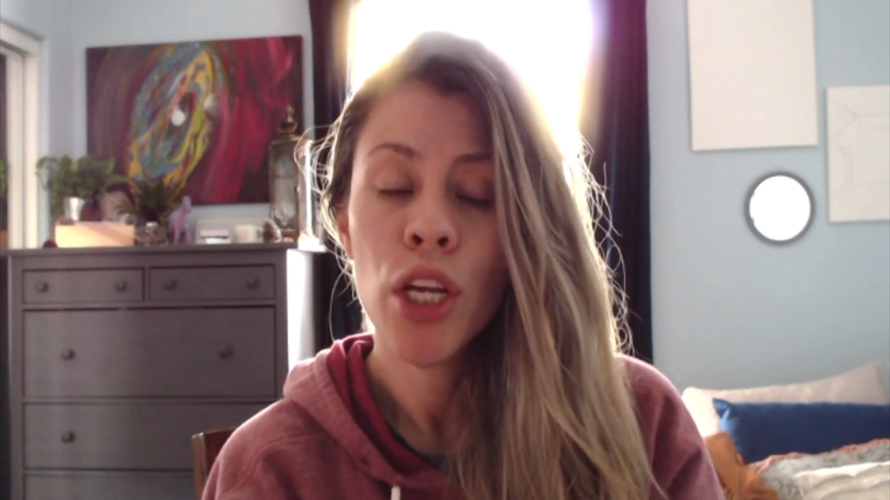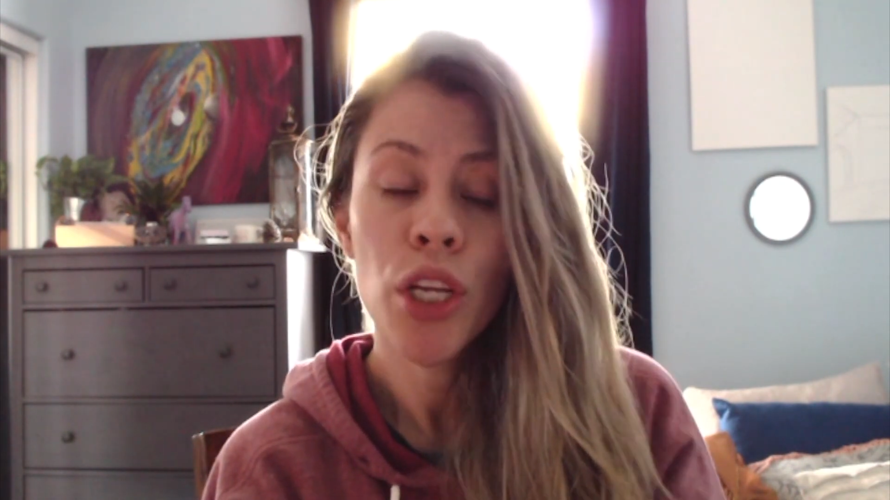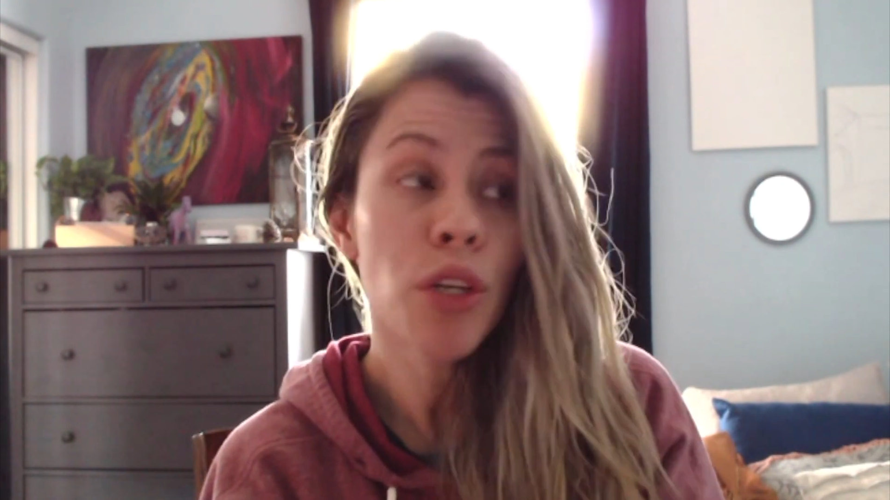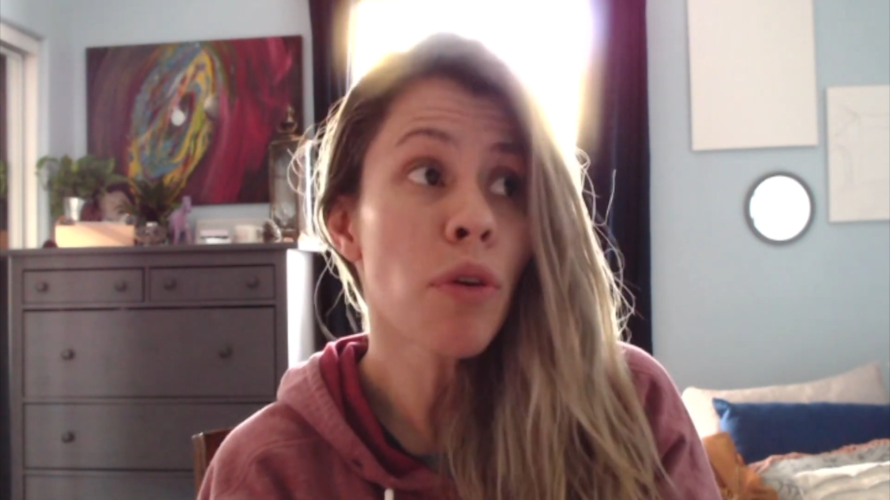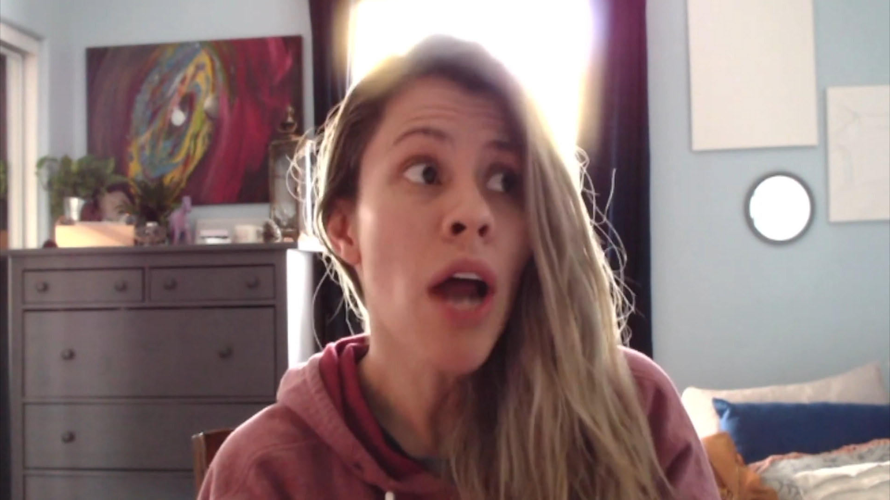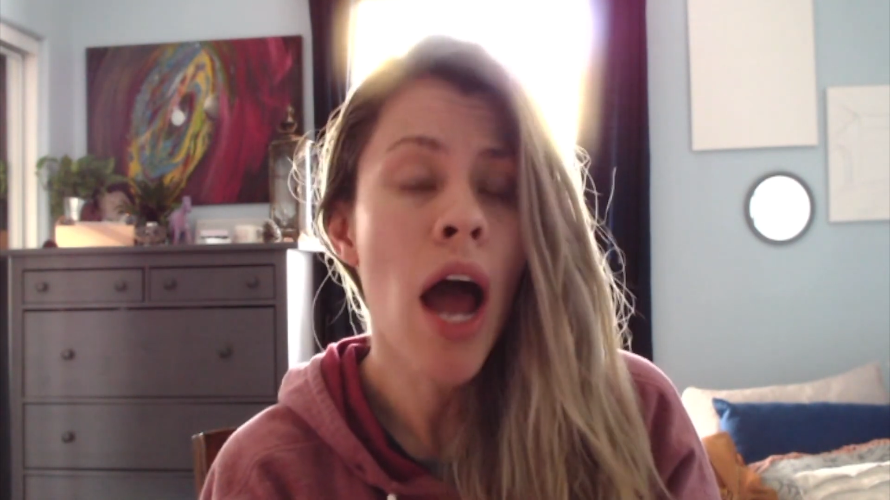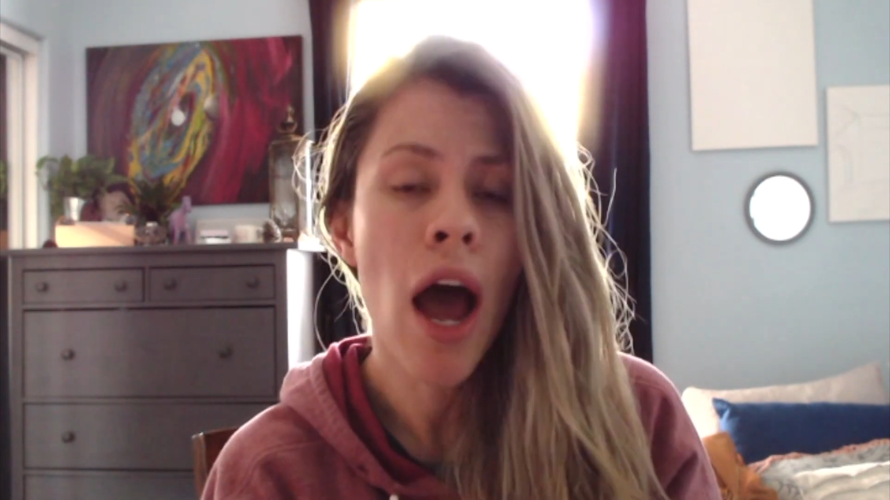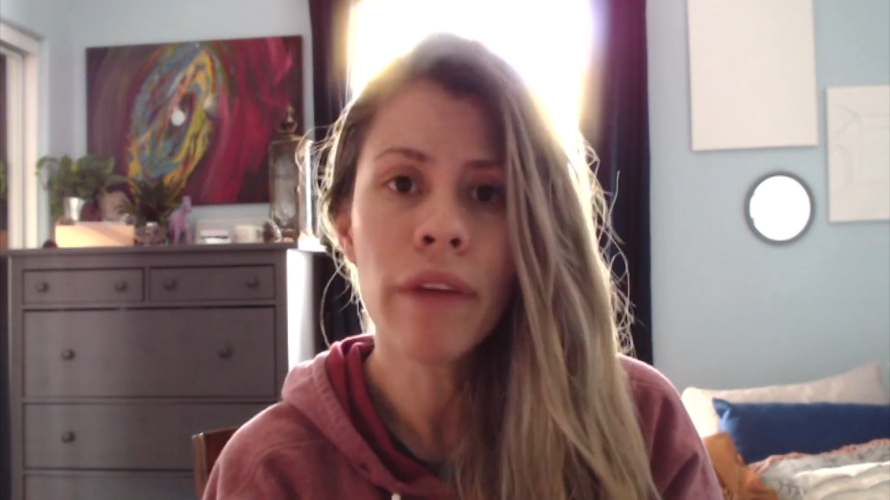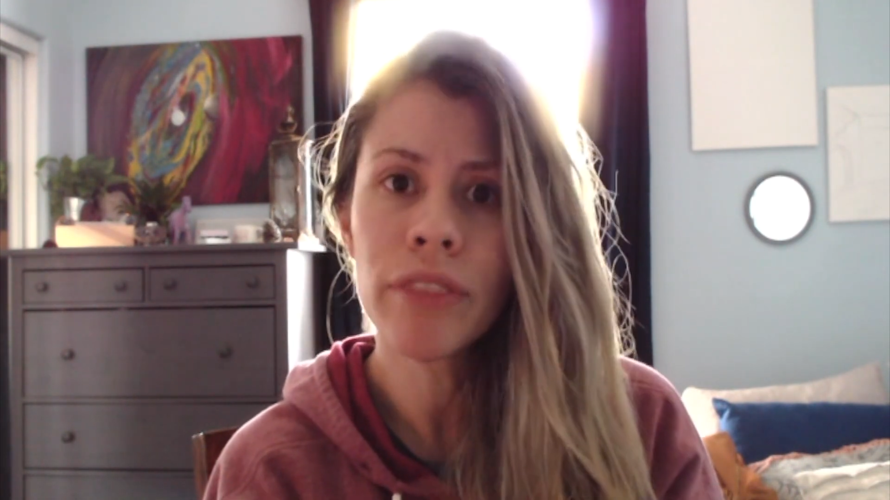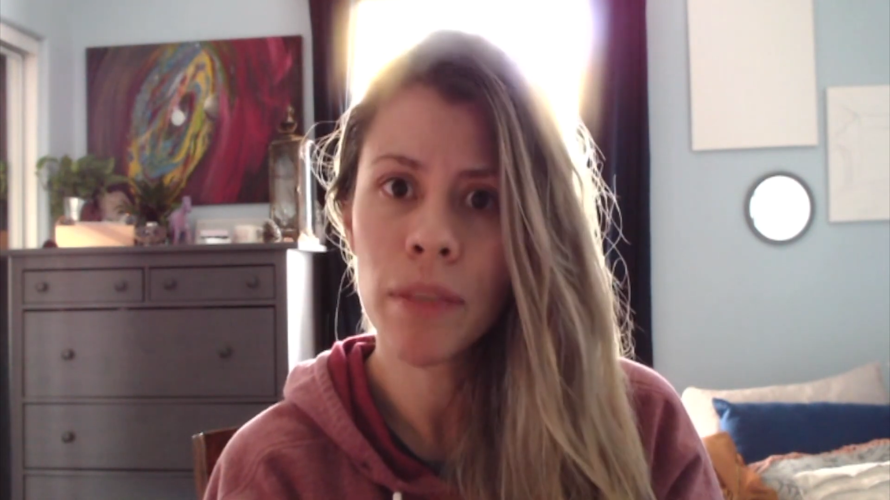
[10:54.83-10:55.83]
You don't
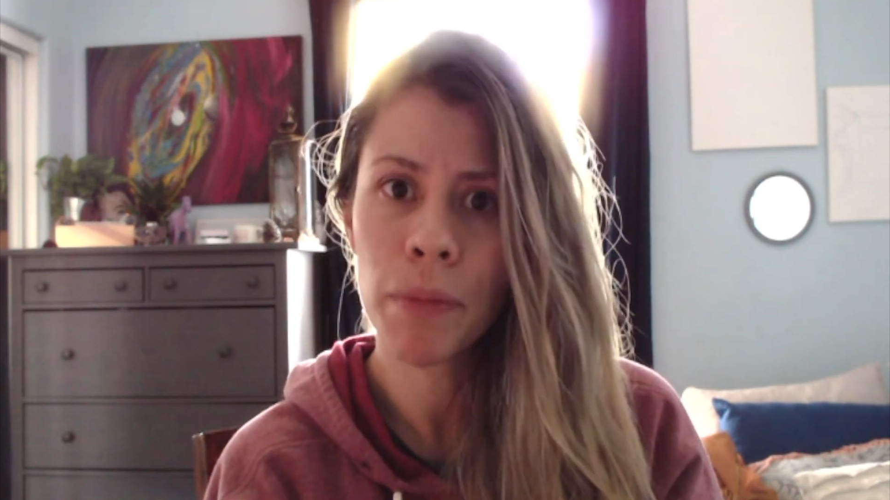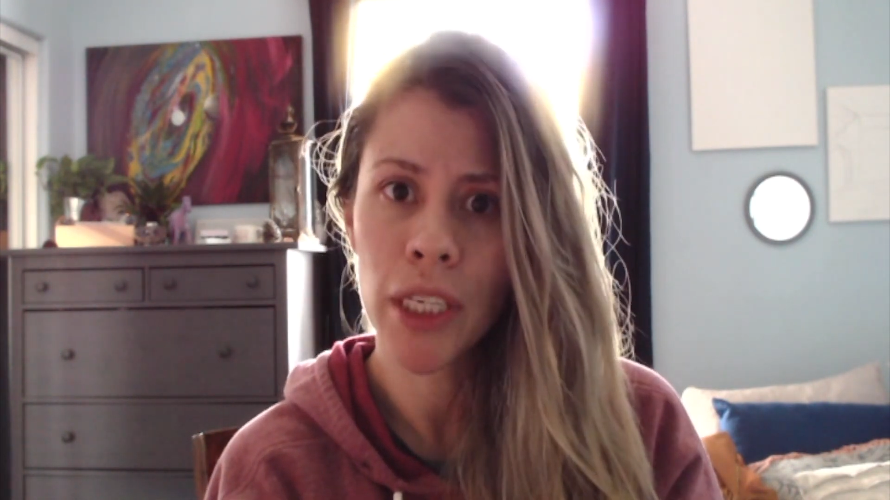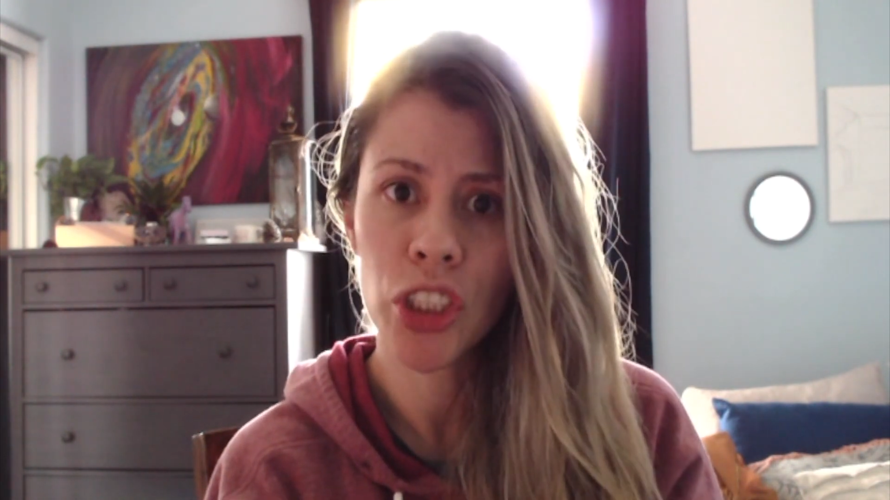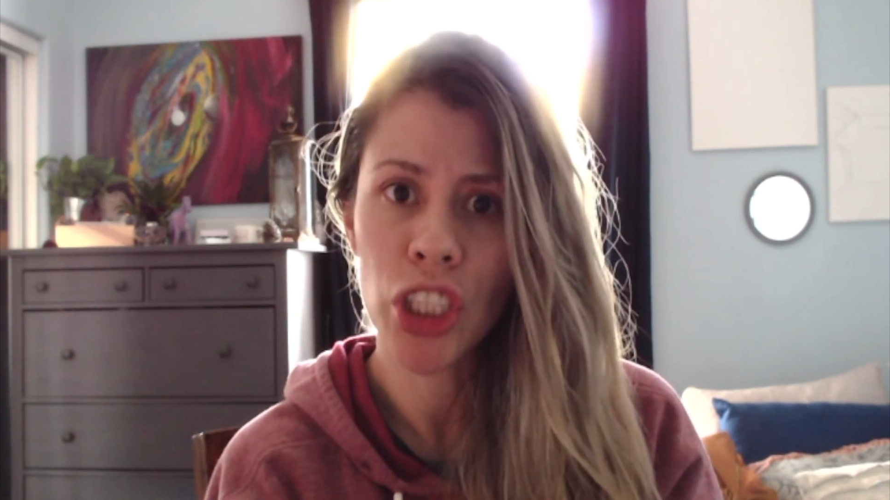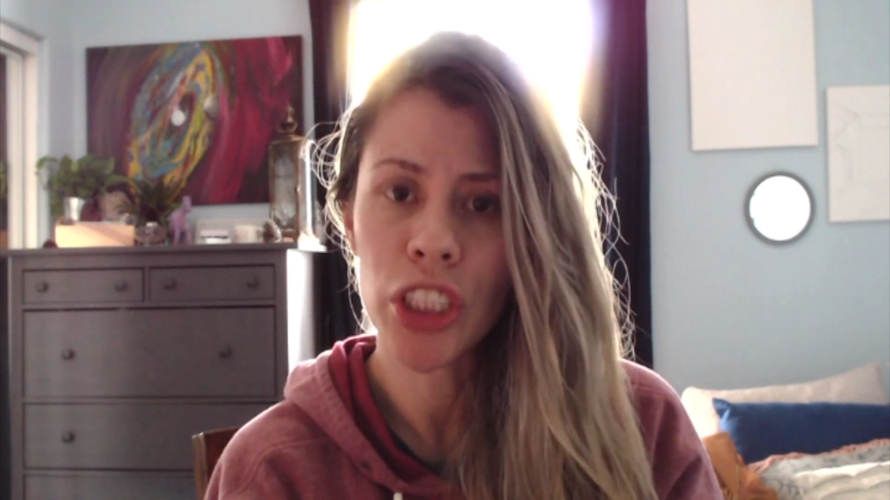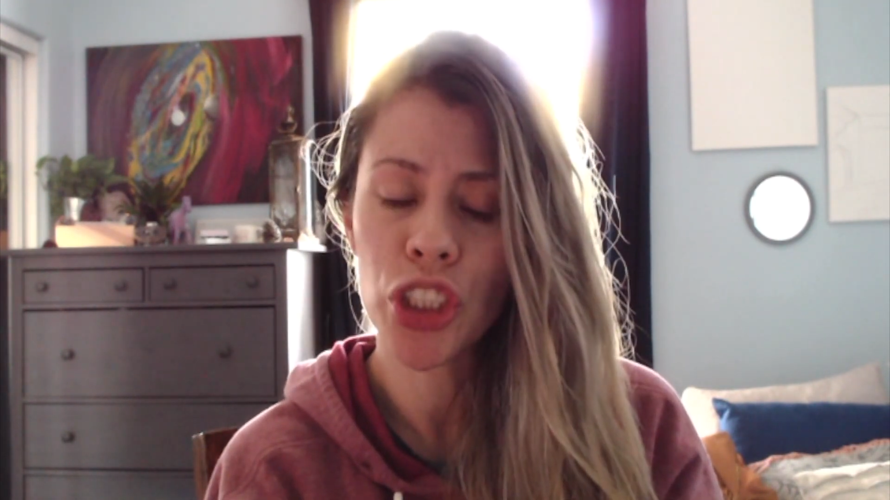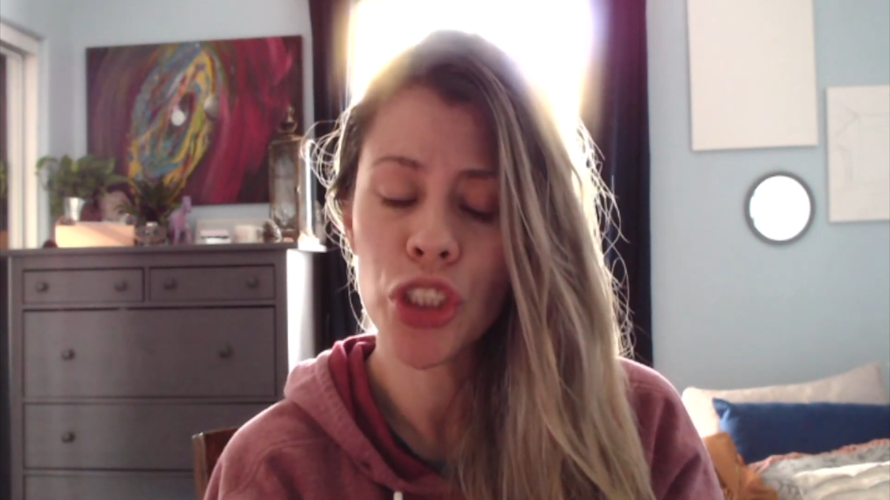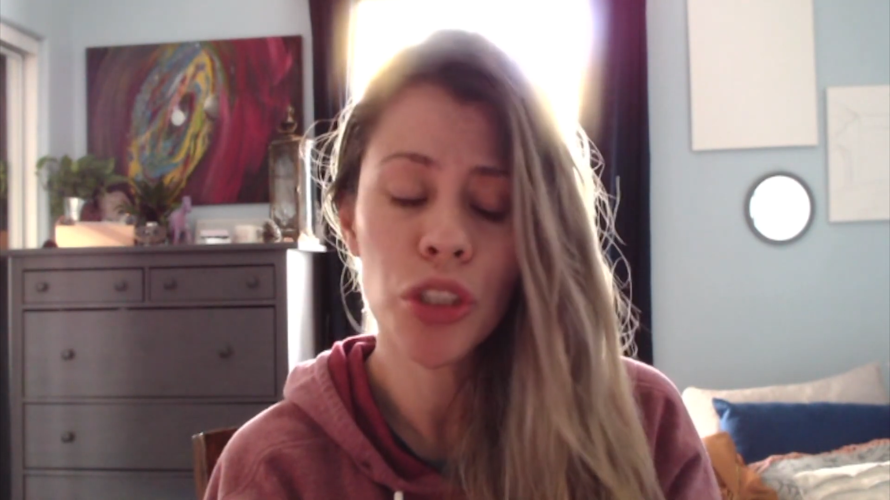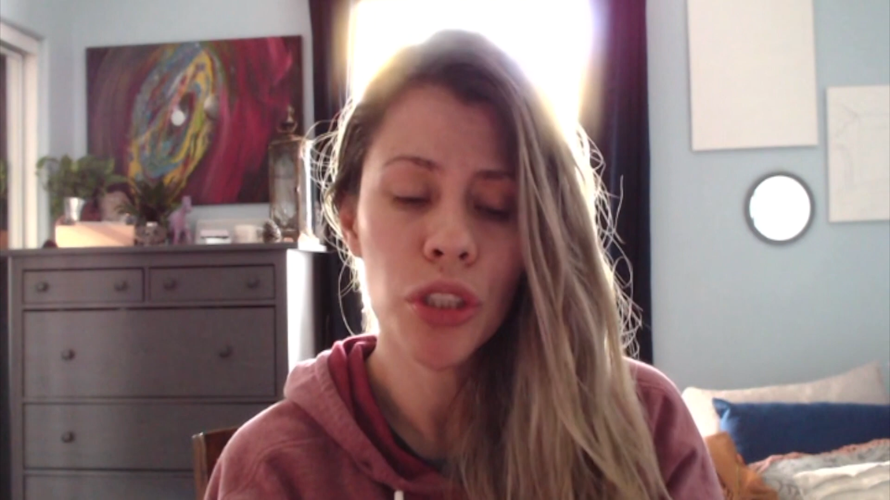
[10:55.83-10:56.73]
have to be a judge.